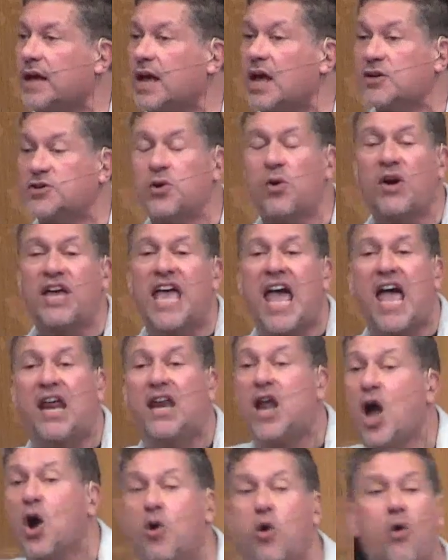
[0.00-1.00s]
So
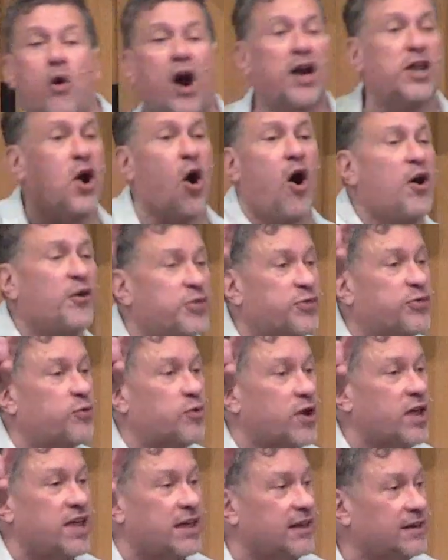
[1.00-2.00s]
again, who are your
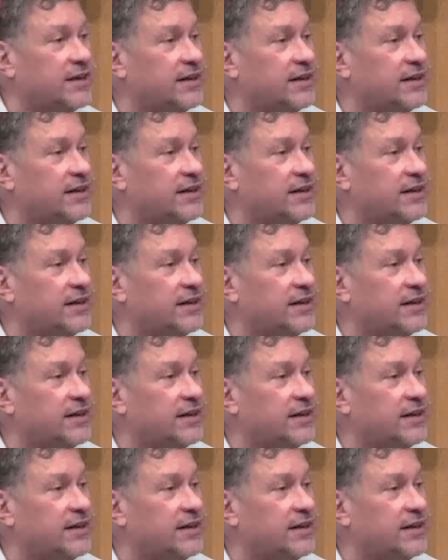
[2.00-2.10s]
three